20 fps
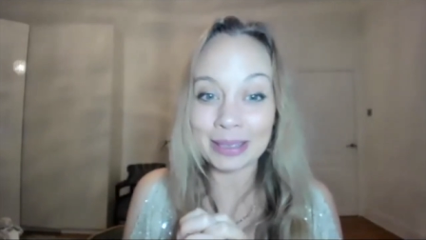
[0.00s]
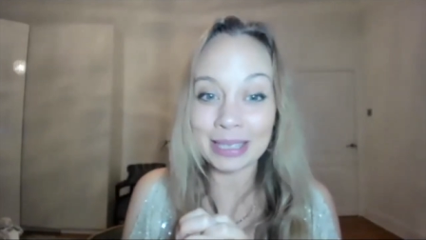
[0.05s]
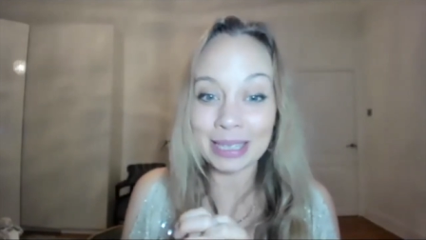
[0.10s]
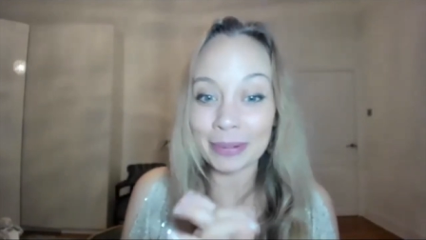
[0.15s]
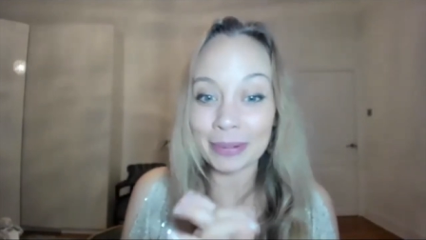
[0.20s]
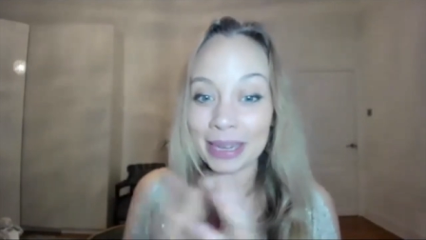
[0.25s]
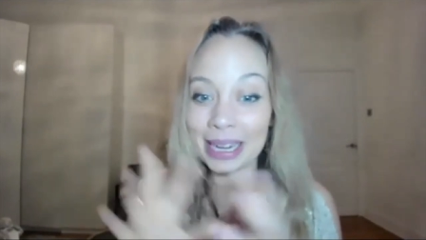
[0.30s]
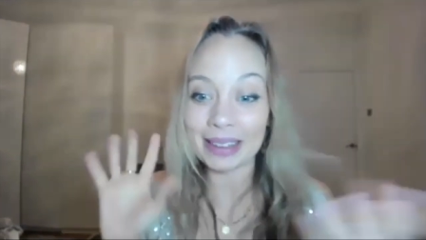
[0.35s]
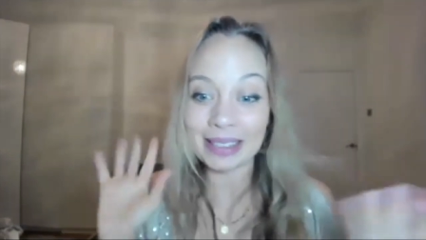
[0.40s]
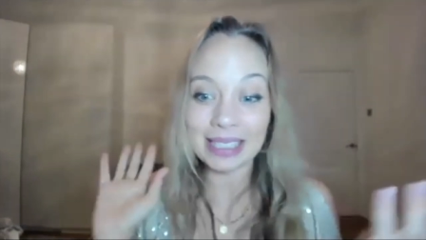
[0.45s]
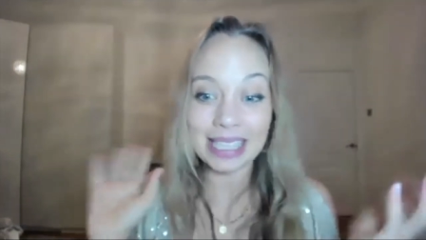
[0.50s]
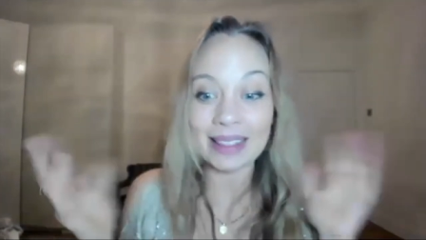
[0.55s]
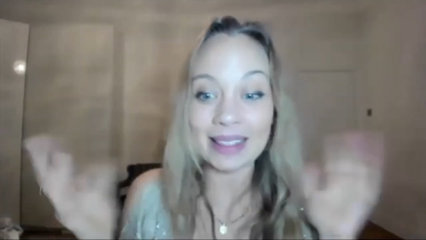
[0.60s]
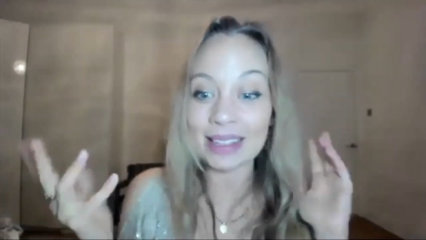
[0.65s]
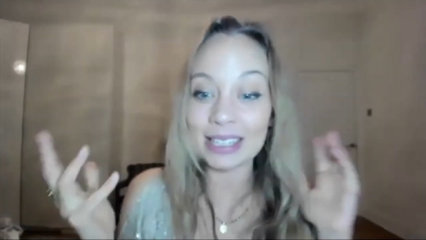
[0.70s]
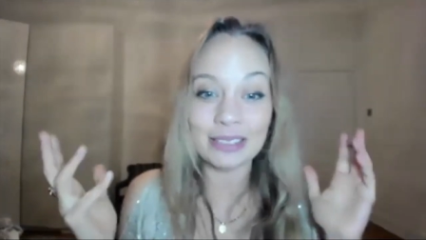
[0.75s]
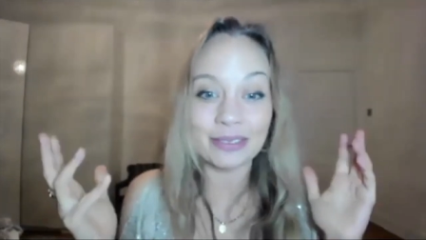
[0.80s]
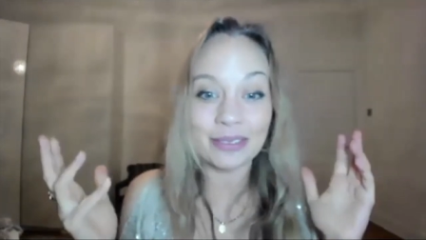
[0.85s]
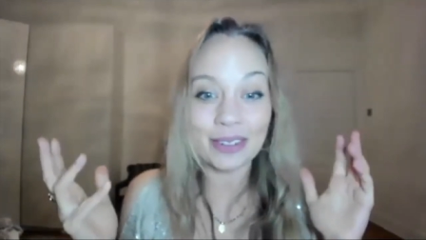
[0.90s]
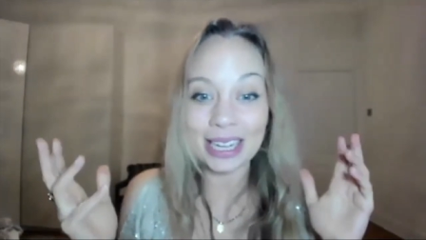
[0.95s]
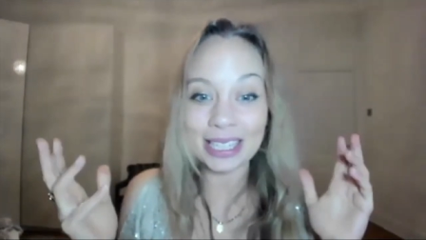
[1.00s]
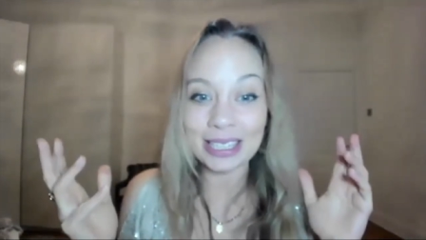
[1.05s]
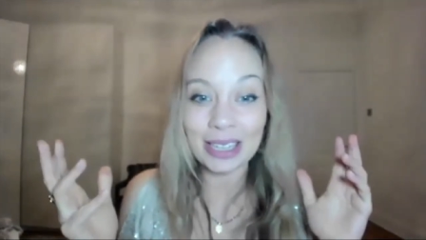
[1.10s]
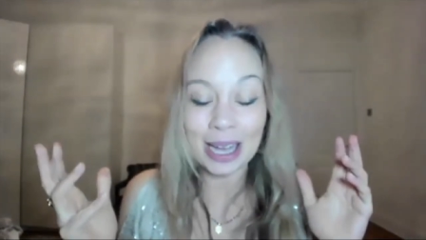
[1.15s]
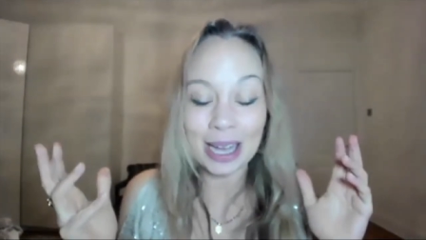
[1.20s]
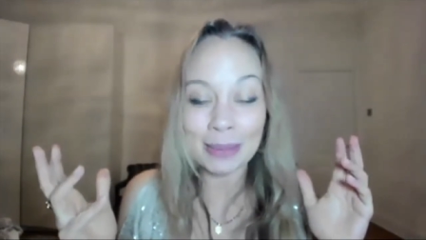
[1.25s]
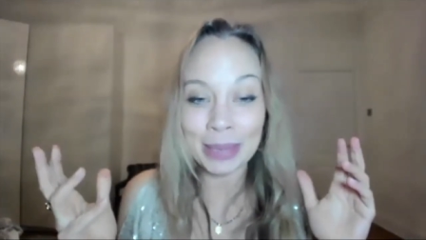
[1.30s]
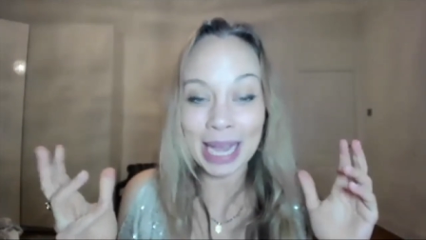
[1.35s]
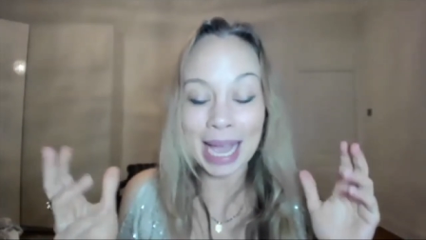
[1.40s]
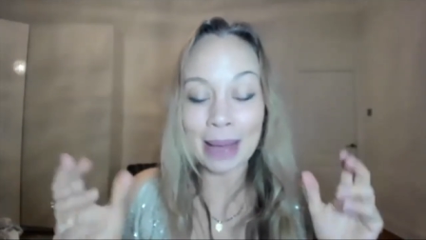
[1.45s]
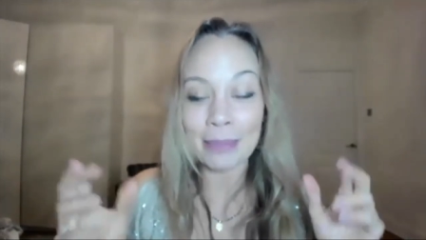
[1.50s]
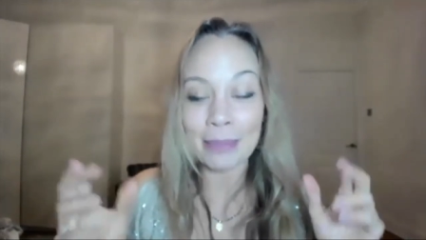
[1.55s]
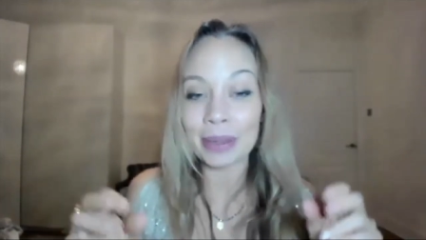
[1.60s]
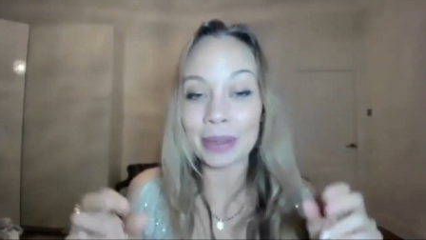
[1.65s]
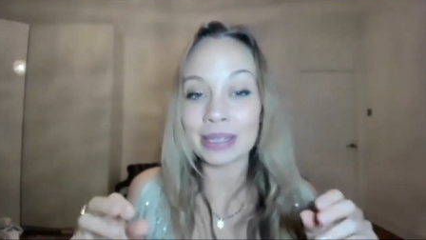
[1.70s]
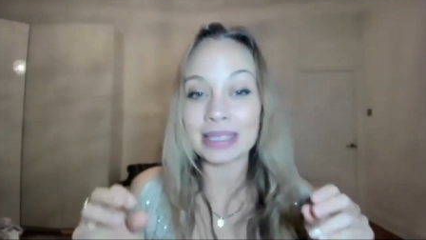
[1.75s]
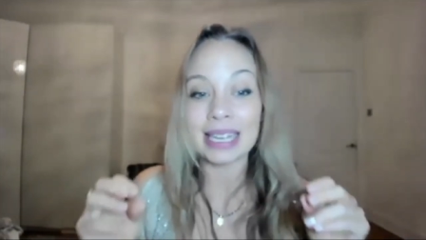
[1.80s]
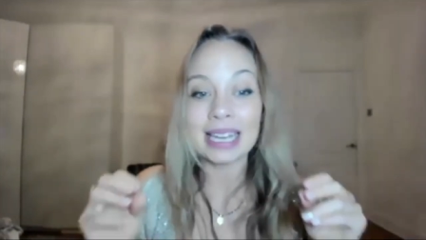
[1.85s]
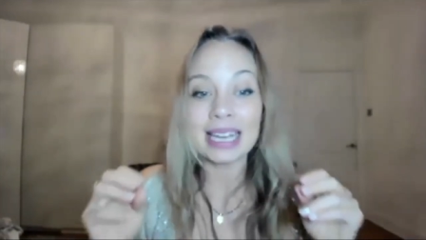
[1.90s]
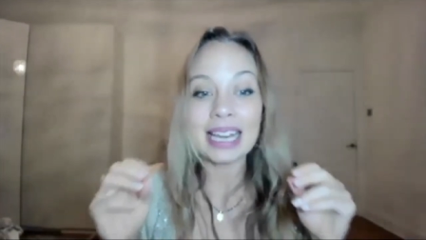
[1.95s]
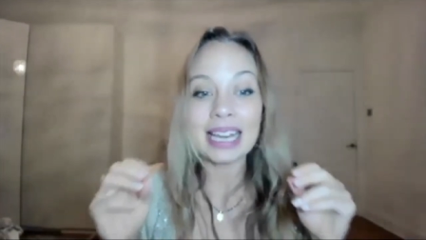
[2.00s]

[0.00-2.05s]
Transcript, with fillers: someone else and the divine timing happens.